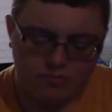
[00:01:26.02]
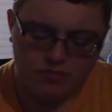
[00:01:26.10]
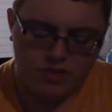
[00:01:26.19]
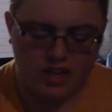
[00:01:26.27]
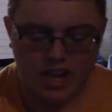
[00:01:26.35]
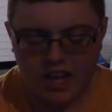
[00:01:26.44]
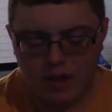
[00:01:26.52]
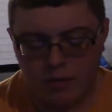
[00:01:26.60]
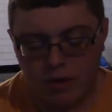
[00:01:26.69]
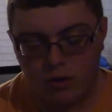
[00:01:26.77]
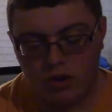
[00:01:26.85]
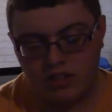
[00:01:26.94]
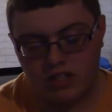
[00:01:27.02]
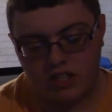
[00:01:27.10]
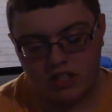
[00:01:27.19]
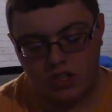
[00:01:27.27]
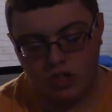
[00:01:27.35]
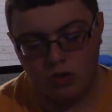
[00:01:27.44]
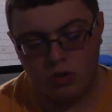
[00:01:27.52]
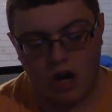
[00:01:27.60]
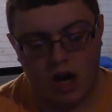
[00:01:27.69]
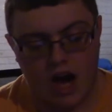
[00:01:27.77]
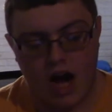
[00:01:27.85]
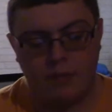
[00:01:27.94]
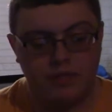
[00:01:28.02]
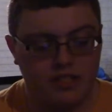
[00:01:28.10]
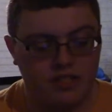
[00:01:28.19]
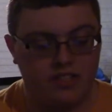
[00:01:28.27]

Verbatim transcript: Today I'm here listening to uh, Hopsin,